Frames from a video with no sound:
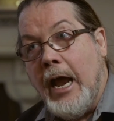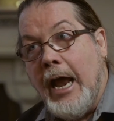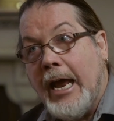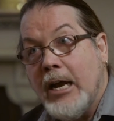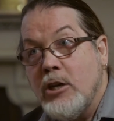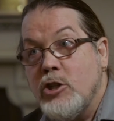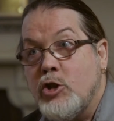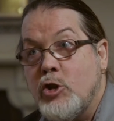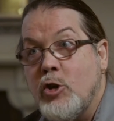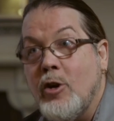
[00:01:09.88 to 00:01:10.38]

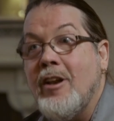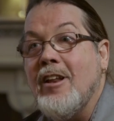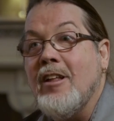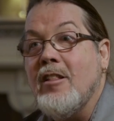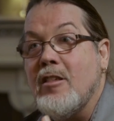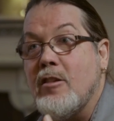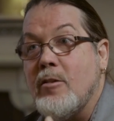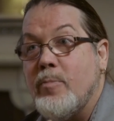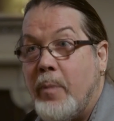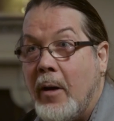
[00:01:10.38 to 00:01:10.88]
and should
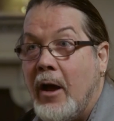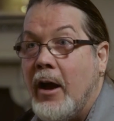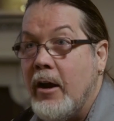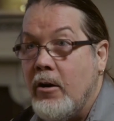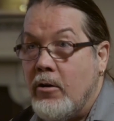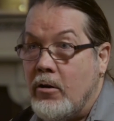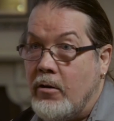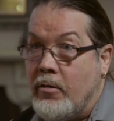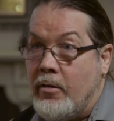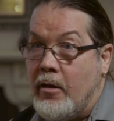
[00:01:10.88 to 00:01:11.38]

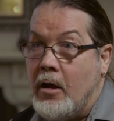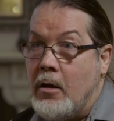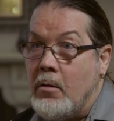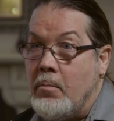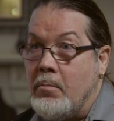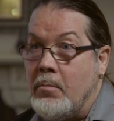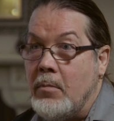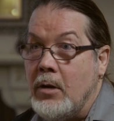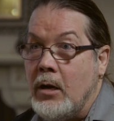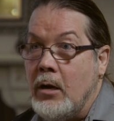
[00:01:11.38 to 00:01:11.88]
inspire
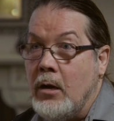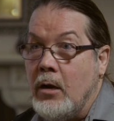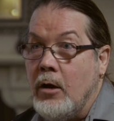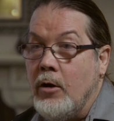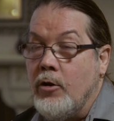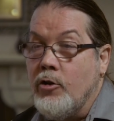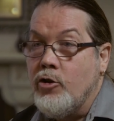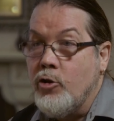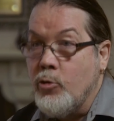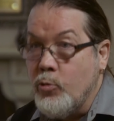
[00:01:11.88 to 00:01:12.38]
them
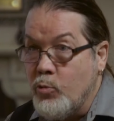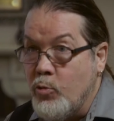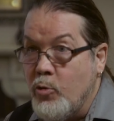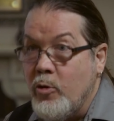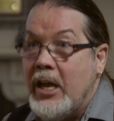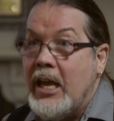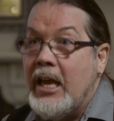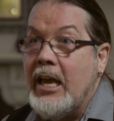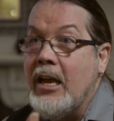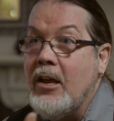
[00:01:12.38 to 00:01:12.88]
to
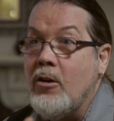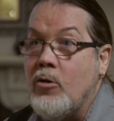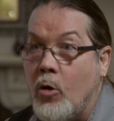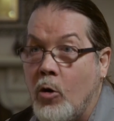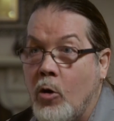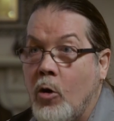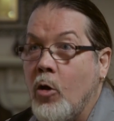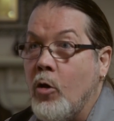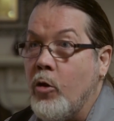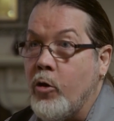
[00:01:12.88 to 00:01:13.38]
read
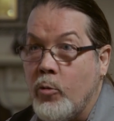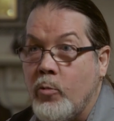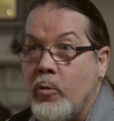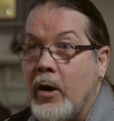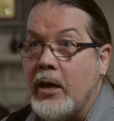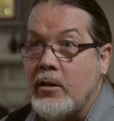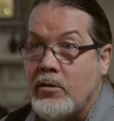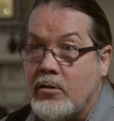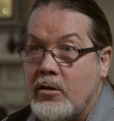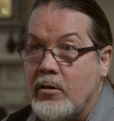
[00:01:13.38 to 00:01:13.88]
all the
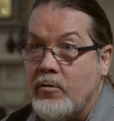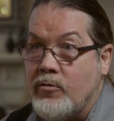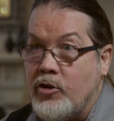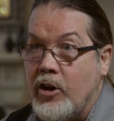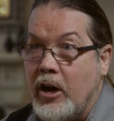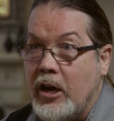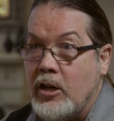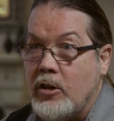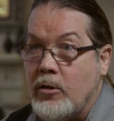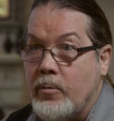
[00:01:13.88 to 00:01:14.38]
rest of
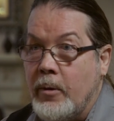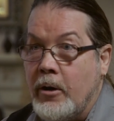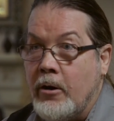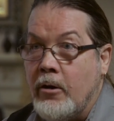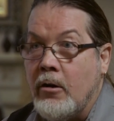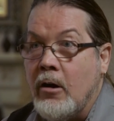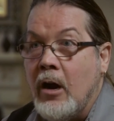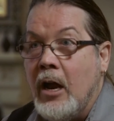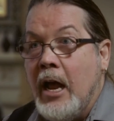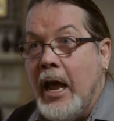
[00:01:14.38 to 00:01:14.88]

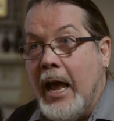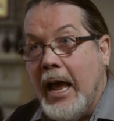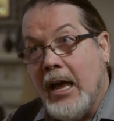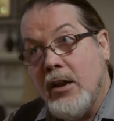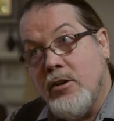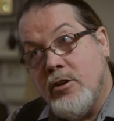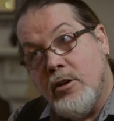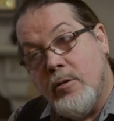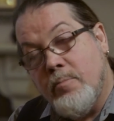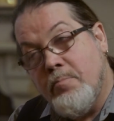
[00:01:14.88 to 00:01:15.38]
Shakespeare
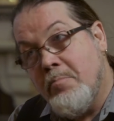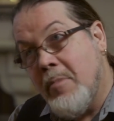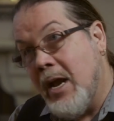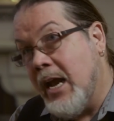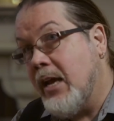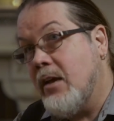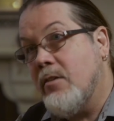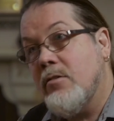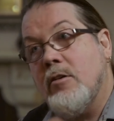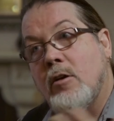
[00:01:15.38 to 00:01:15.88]
and to
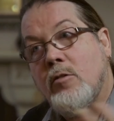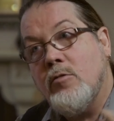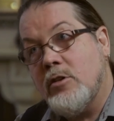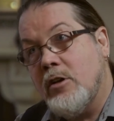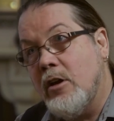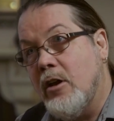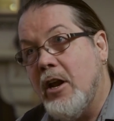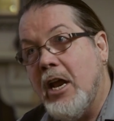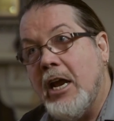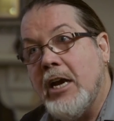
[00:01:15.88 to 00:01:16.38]
make those
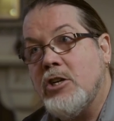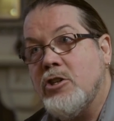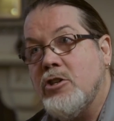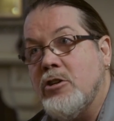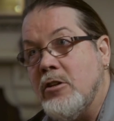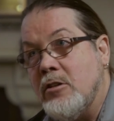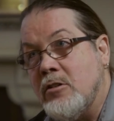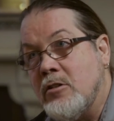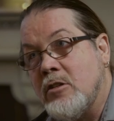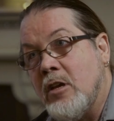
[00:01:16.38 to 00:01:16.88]

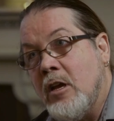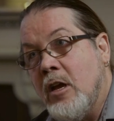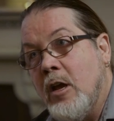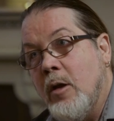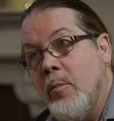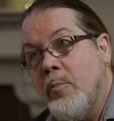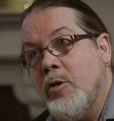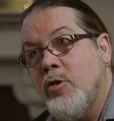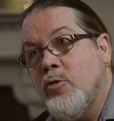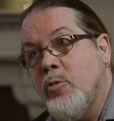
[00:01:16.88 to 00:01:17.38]
connections
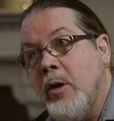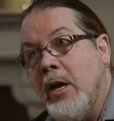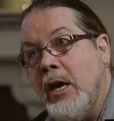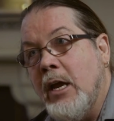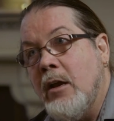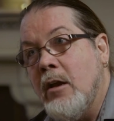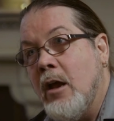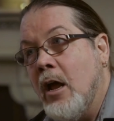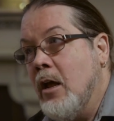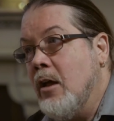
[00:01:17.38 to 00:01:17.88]

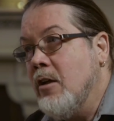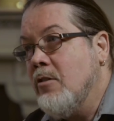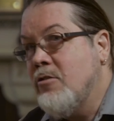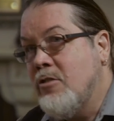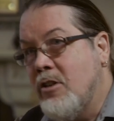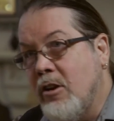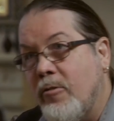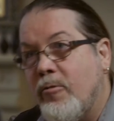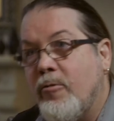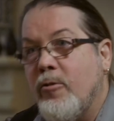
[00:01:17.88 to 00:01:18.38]
between
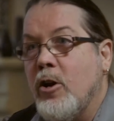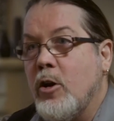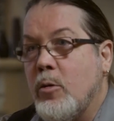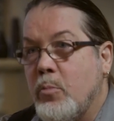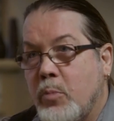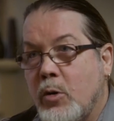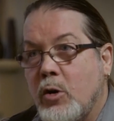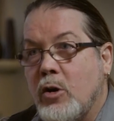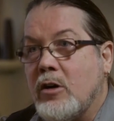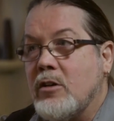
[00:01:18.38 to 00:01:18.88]

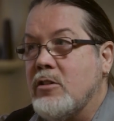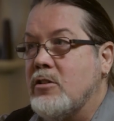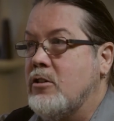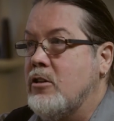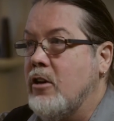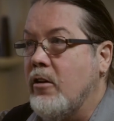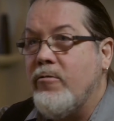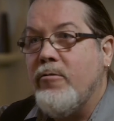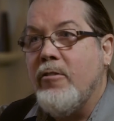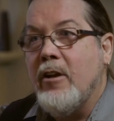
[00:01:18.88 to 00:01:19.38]
different books,
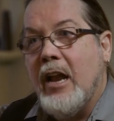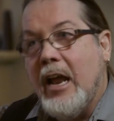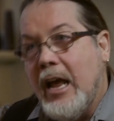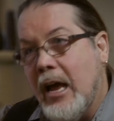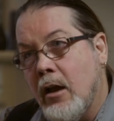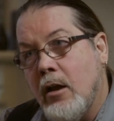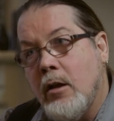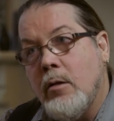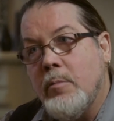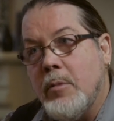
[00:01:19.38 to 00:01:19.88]
different
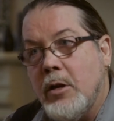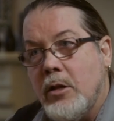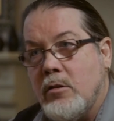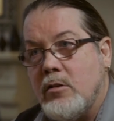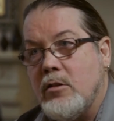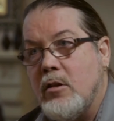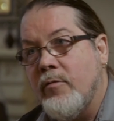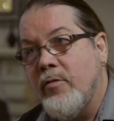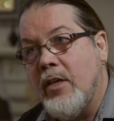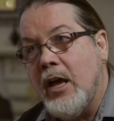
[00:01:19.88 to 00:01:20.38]

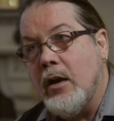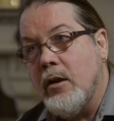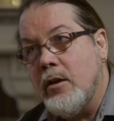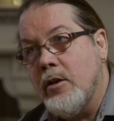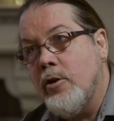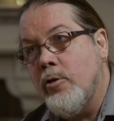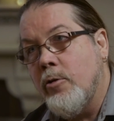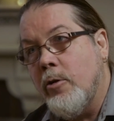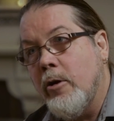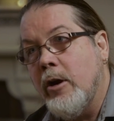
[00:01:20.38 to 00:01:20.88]
elements of that
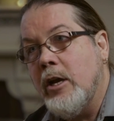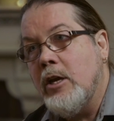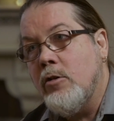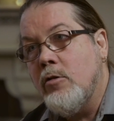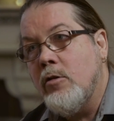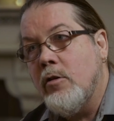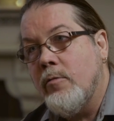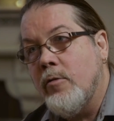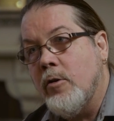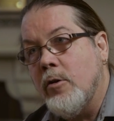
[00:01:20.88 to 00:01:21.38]
literary
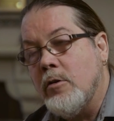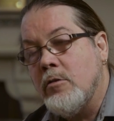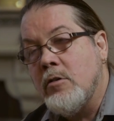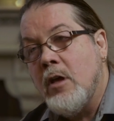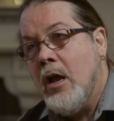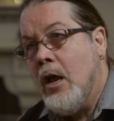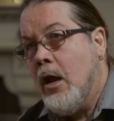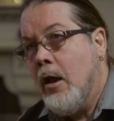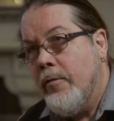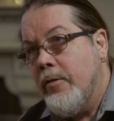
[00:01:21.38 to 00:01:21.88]
universe
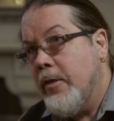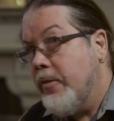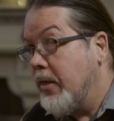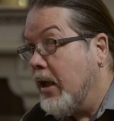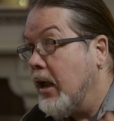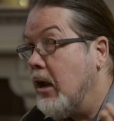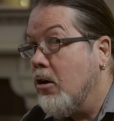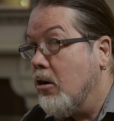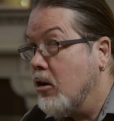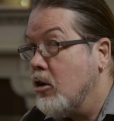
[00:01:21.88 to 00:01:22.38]
that
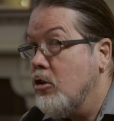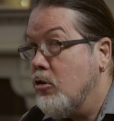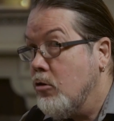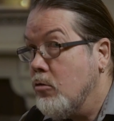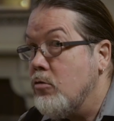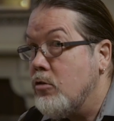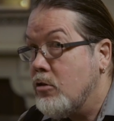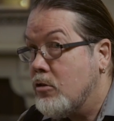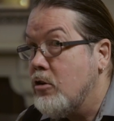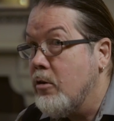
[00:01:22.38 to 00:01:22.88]
they are
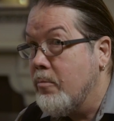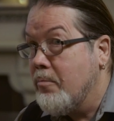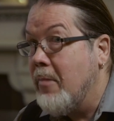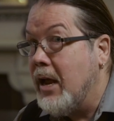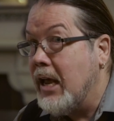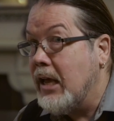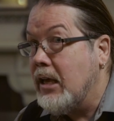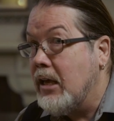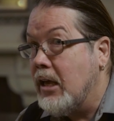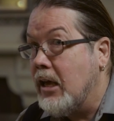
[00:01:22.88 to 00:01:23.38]
used to
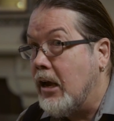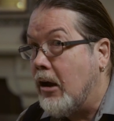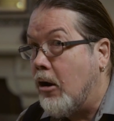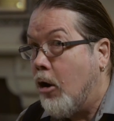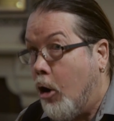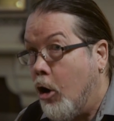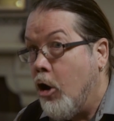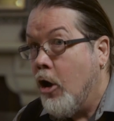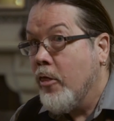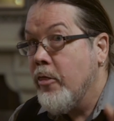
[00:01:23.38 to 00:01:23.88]
making
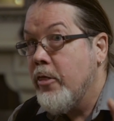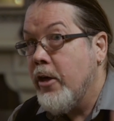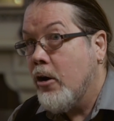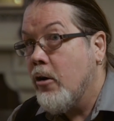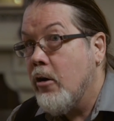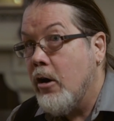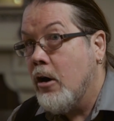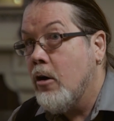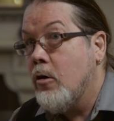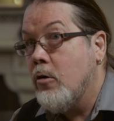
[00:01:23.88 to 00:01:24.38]
on
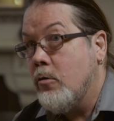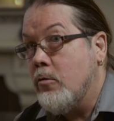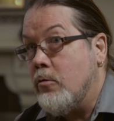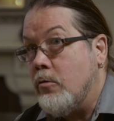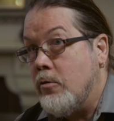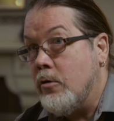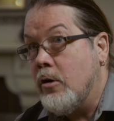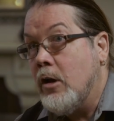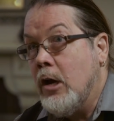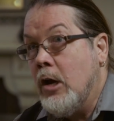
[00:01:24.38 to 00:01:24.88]
their
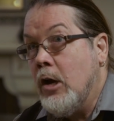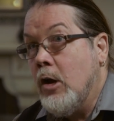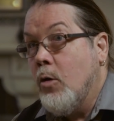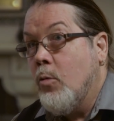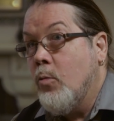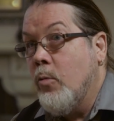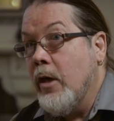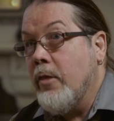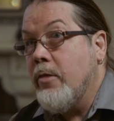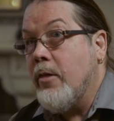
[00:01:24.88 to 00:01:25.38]
own
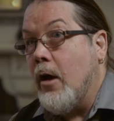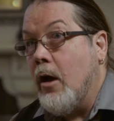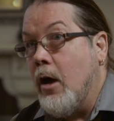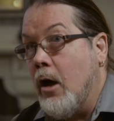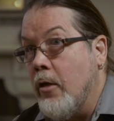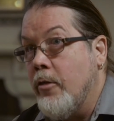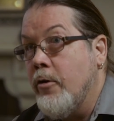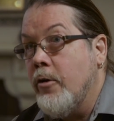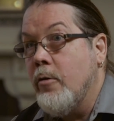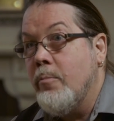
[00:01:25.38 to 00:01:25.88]
with
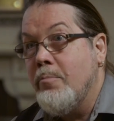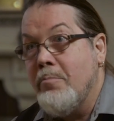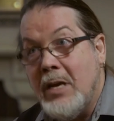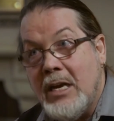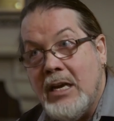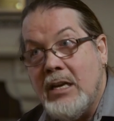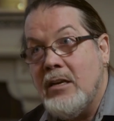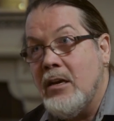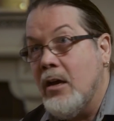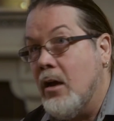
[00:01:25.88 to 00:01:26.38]
other
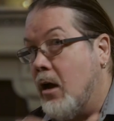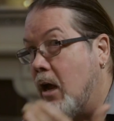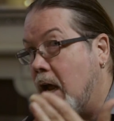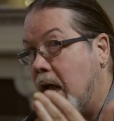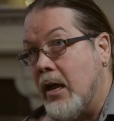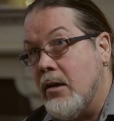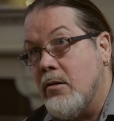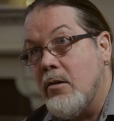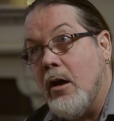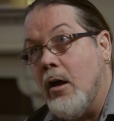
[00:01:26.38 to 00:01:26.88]
media
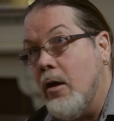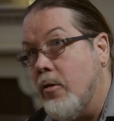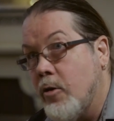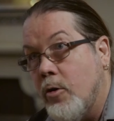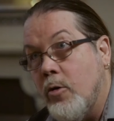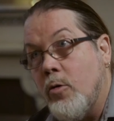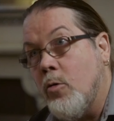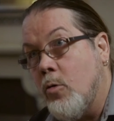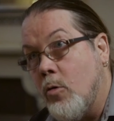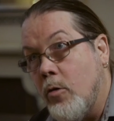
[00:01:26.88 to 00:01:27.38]
and
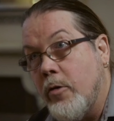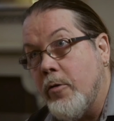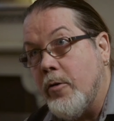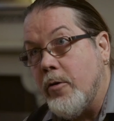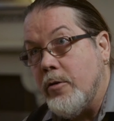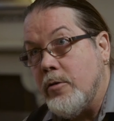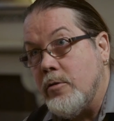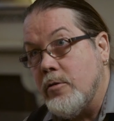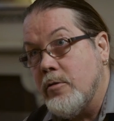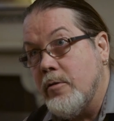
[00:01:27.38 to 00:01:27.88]
other
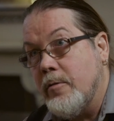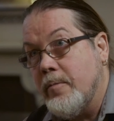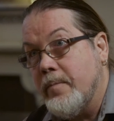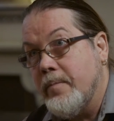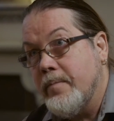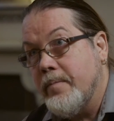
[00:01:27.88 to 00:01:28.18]
authors.